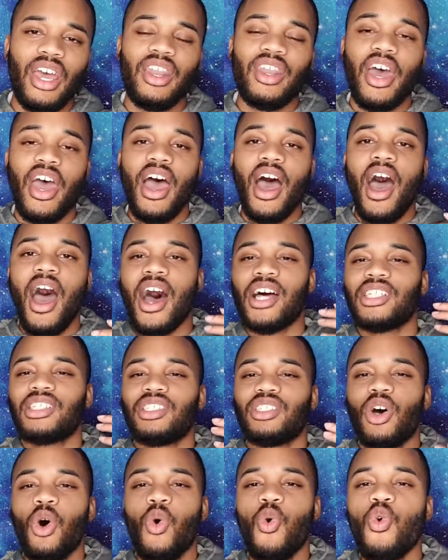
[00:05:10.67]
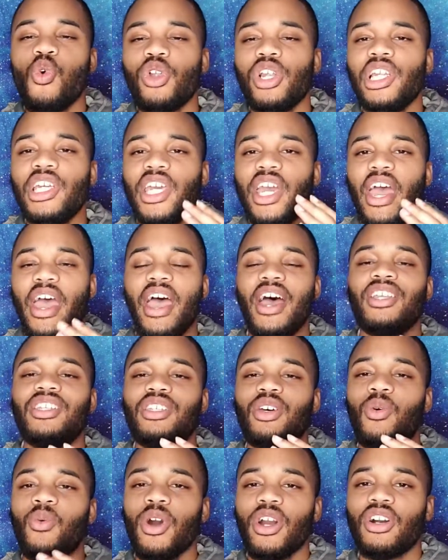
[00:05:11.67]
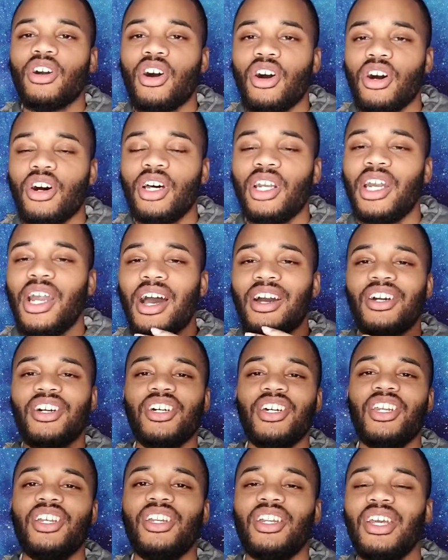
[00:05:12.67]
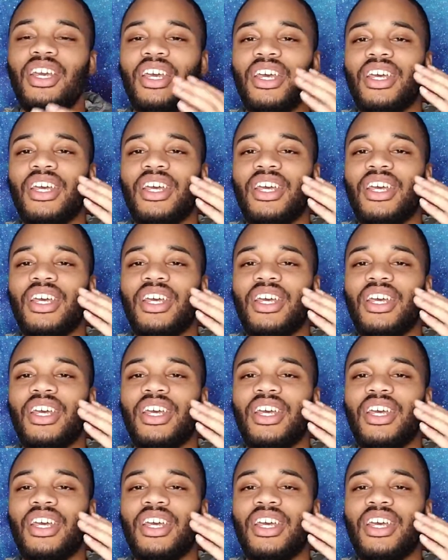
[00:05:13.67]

that I solely had to work on and I couldn't